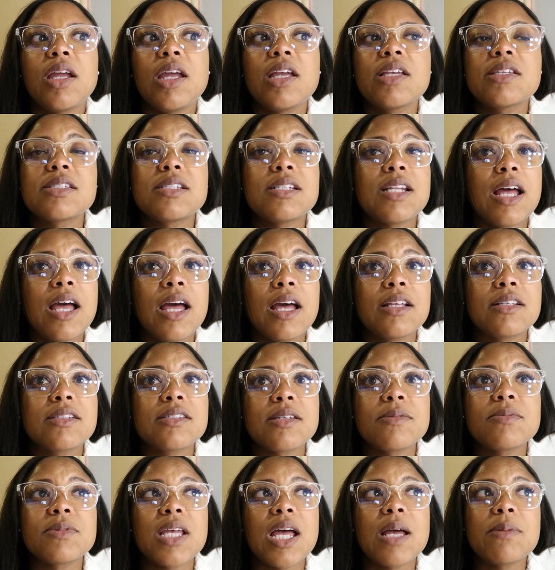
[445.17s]
it's not
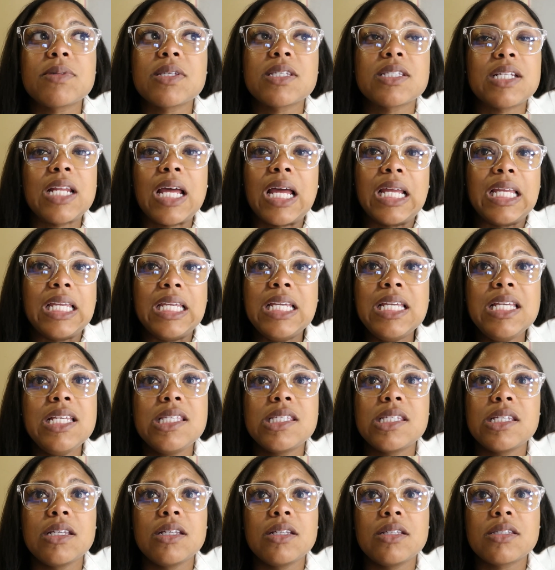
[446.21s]
sometimes it's not
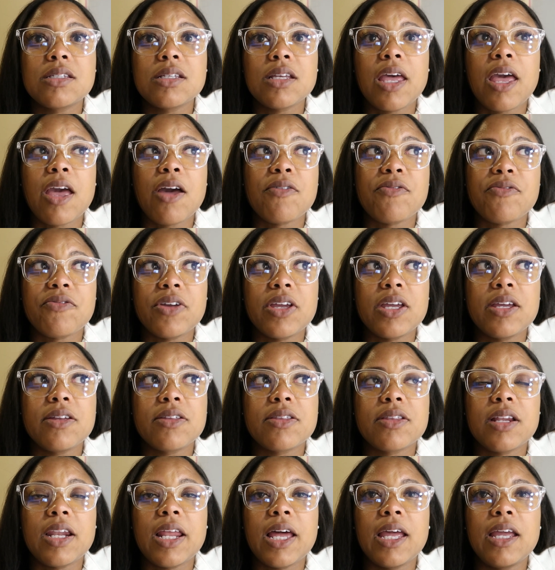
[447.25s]
easy to have
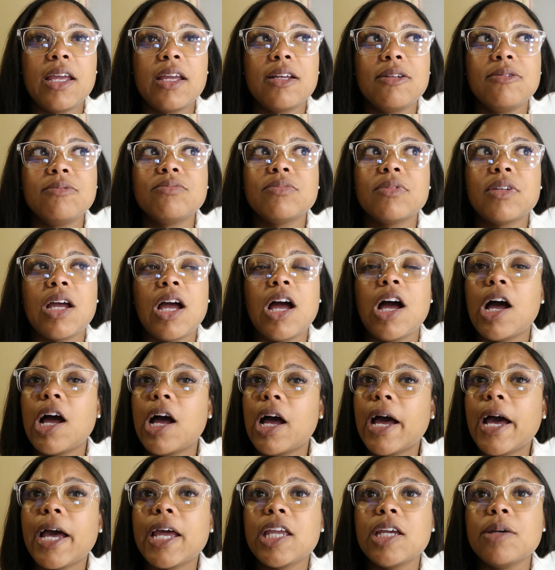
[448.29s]
faith like
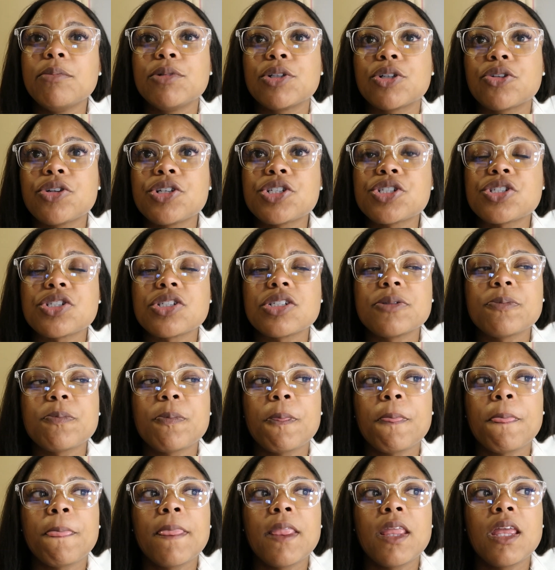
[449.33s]
i am a christian
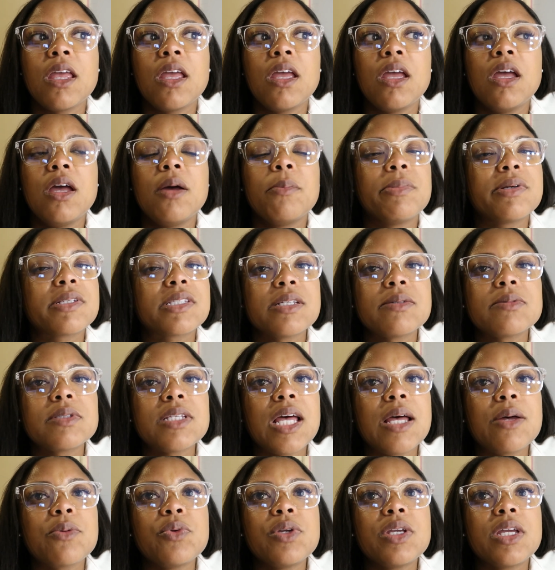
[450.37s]
but
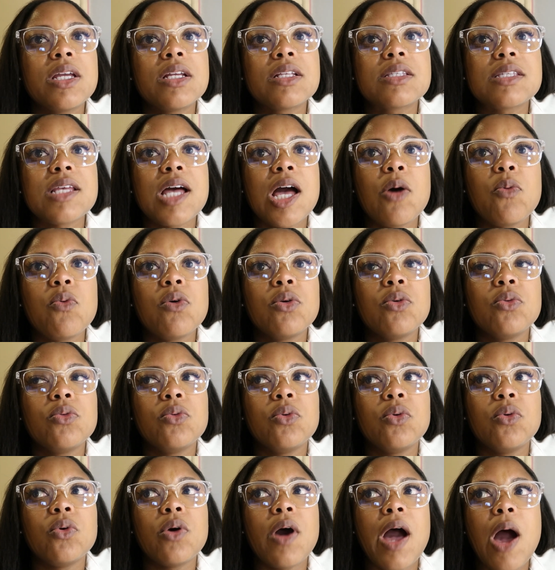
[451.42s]
sometimes we get to our
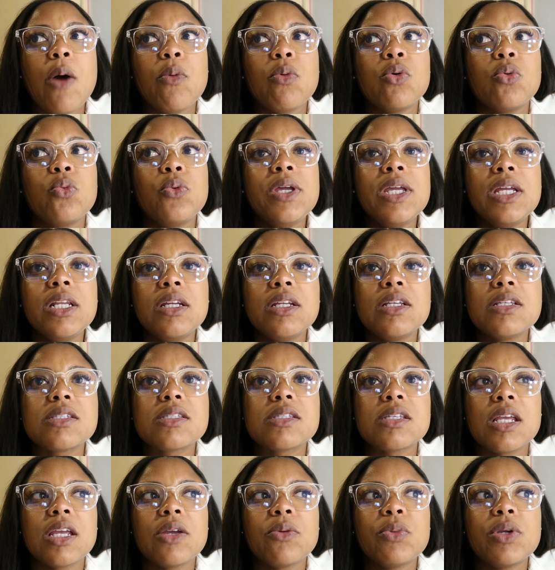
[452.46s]
our
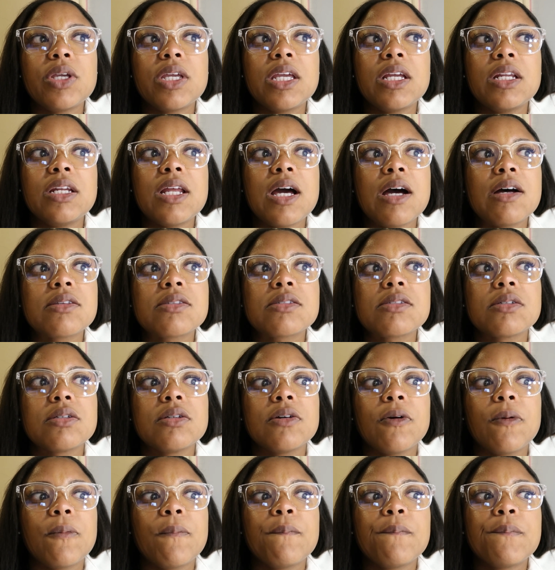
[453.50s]
weakness and we get down to
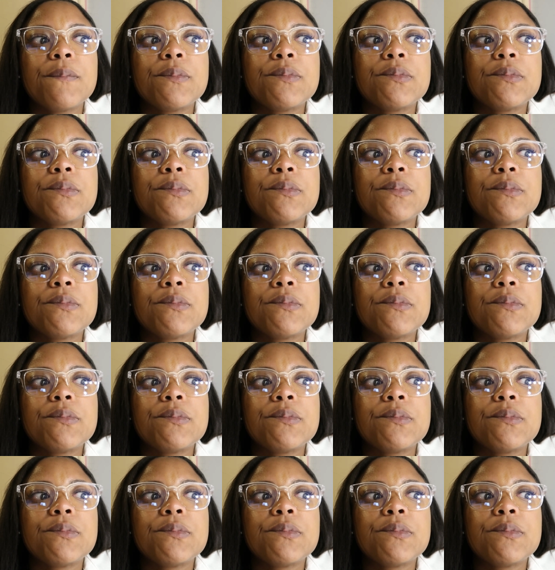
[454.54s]
the